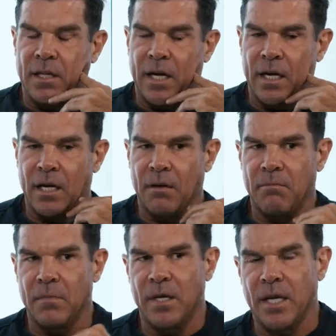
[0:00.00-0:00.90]
that,
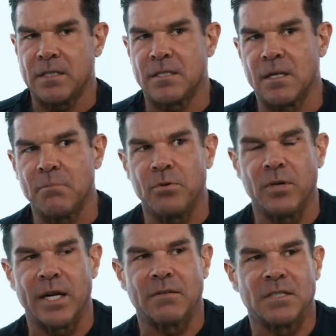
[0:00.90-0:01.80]
um, at some
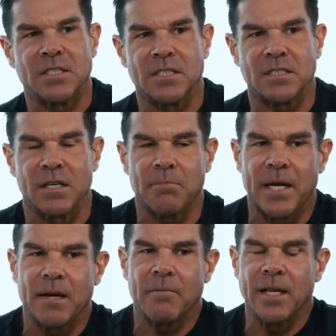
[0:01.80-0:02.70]
point I was just like,
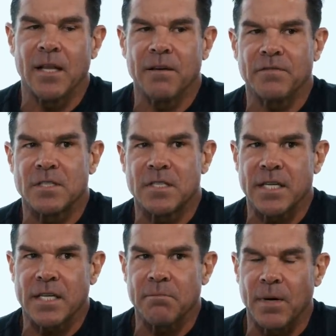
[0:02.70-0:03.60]
man, my life is
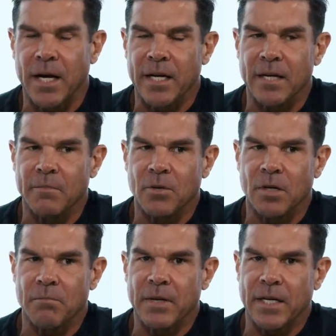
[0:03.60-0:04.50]
ticking by and I'm
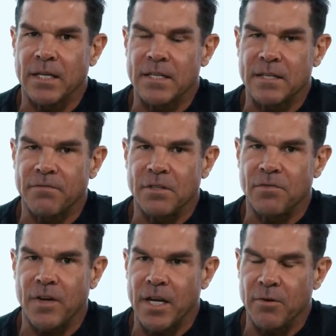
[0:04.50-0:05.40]
not making a difference
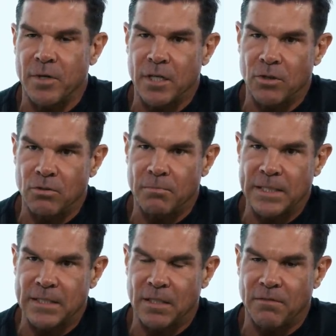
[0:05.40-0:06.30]
for anyone, including
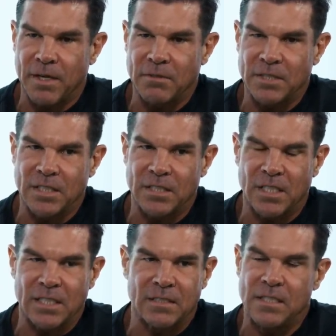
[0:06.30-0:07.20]
myself. I was just
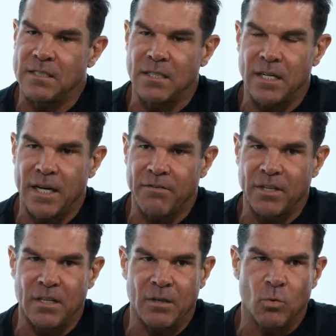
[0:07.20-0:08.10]
like decent at
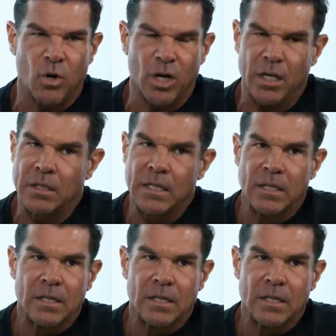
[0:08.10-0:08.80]
everything, work,